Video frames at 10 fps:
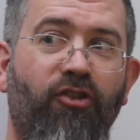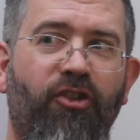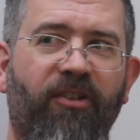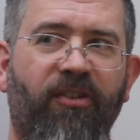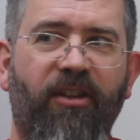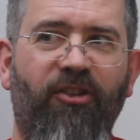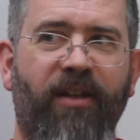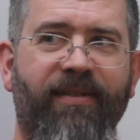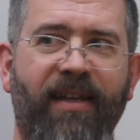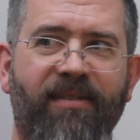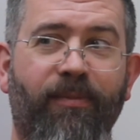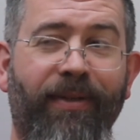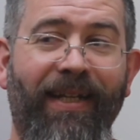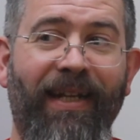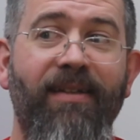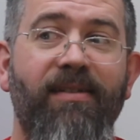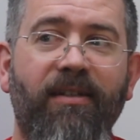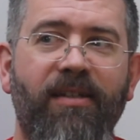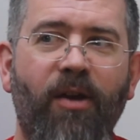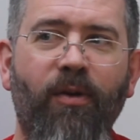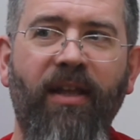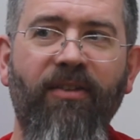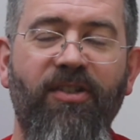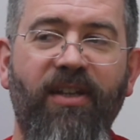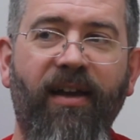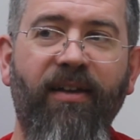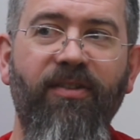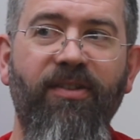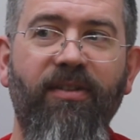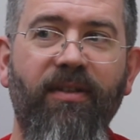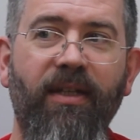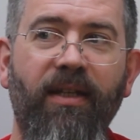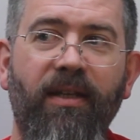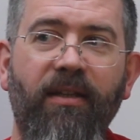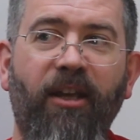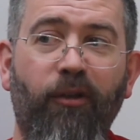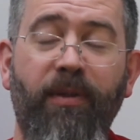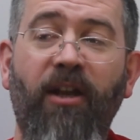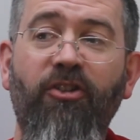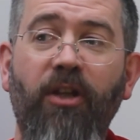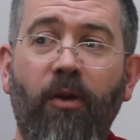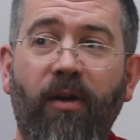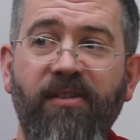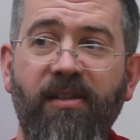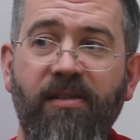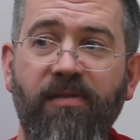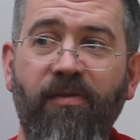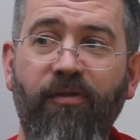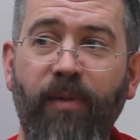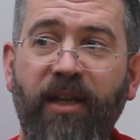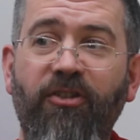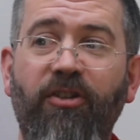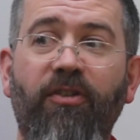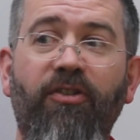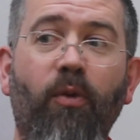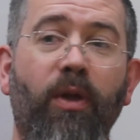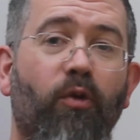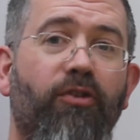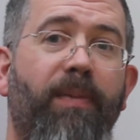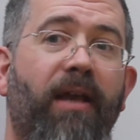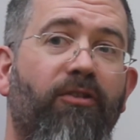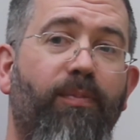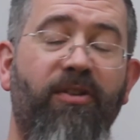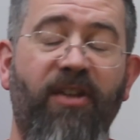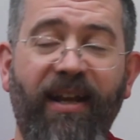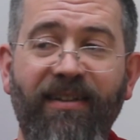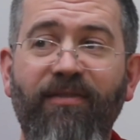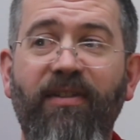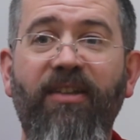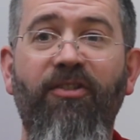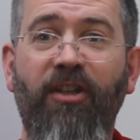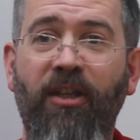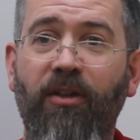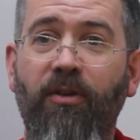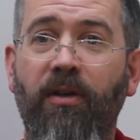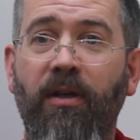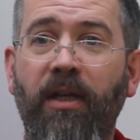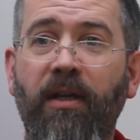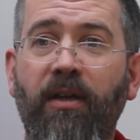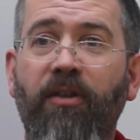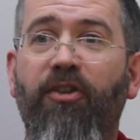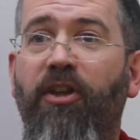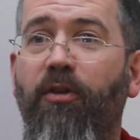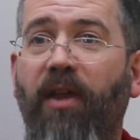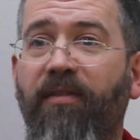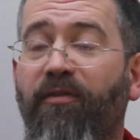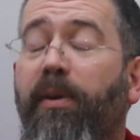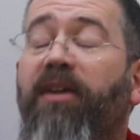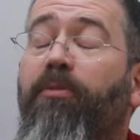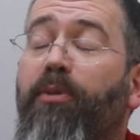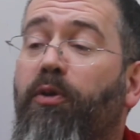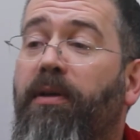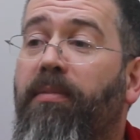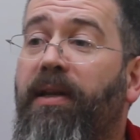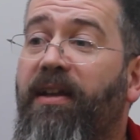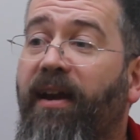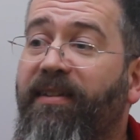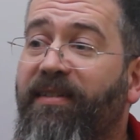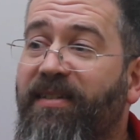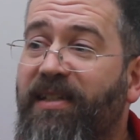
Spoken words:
just this shelter has someone in it and no one else does, that's potentially quite sensitive information. So we ought to be able to protectively secure that information between midnight and